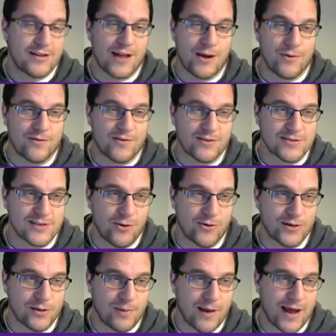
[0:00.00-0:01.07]
they would have
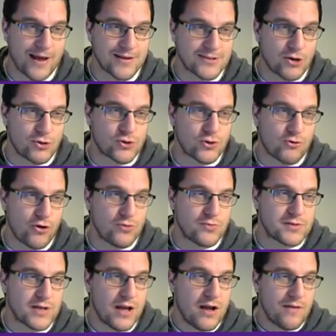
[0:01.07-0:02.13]
consulted the players? Social
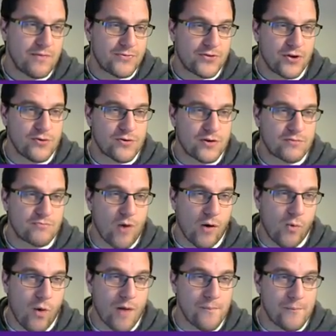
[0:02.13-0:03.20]
groups, two,
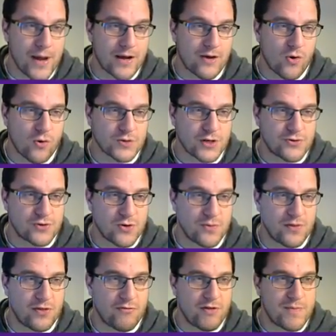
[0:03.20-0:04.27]
well, one big core social group
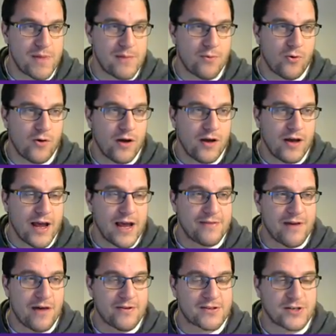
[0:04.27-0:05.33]
and three people in
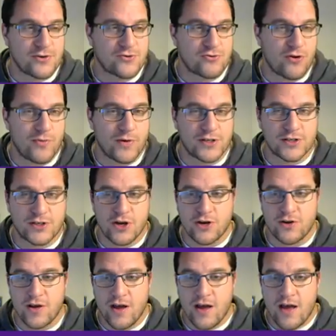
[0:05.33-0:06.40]
the other social group, which is
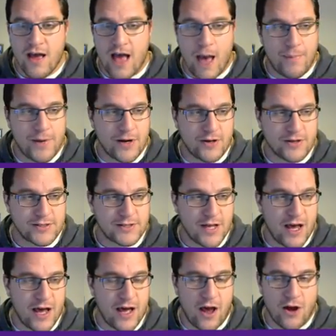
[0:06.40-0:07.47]
good. Happiness,
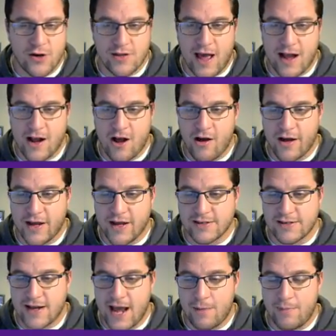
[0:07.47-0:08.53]
uh, only that guy is
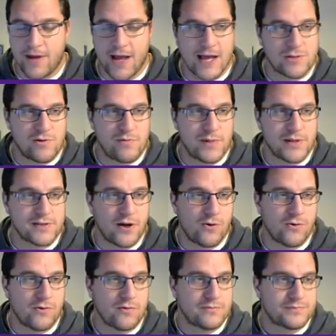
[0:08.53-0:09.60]
unhappy, as we've been
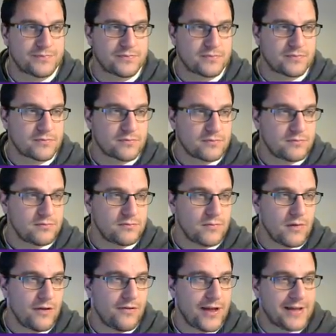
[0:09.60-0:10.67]
told.
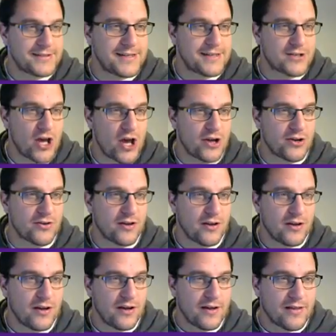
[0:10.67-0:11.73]
This is good.
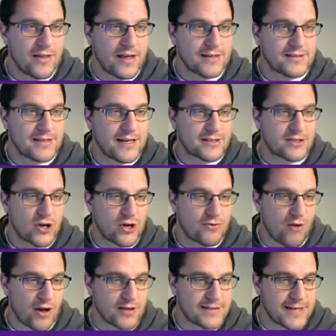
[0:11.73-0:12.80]
This is good.
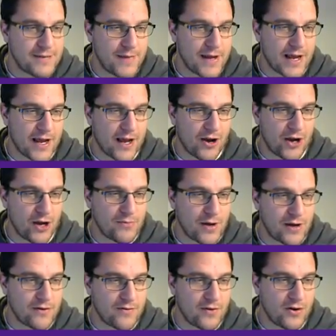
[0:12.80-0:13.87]
Right, team meeting. I know
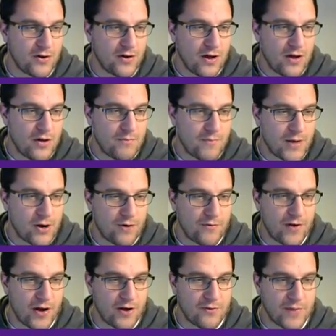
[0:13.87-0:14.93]
many of you may not have
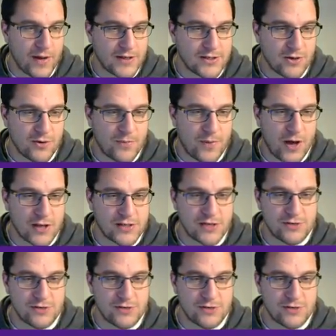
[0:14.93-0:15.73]
heard of me, so I want to personally